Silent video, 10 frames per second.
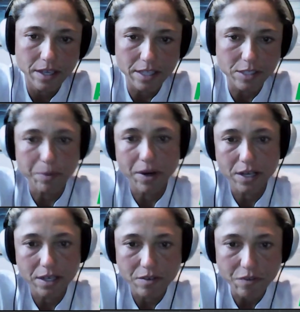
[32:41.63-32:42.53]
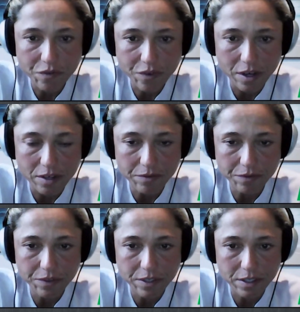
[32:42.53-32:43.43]
it's part of
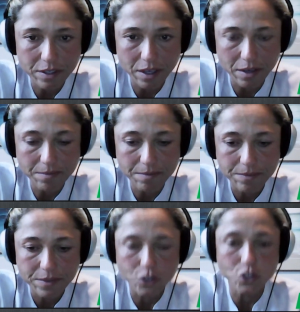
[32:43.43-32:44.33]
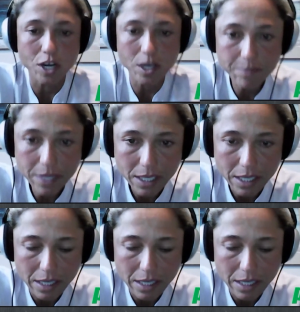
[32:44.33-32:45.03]
the job,